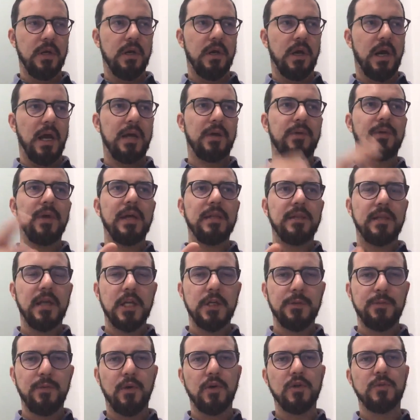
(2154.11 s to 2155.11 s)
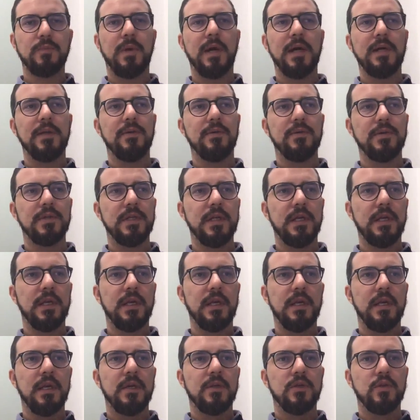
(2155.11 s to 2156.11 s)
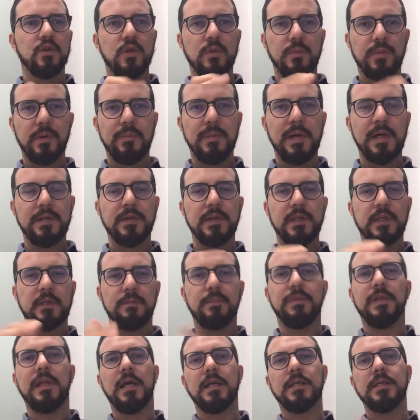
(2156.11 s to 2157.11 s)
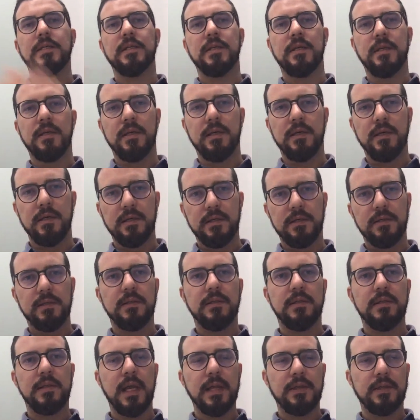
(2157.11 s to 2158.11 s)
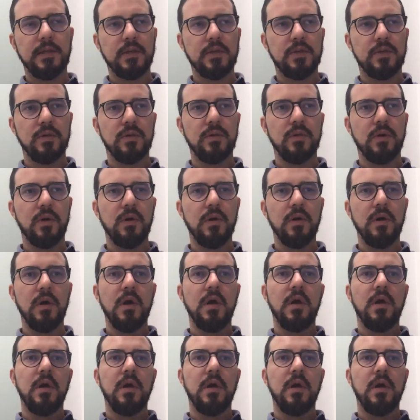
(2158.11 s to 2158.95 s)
I create dashboards by using Supermetrics plus Data Studio.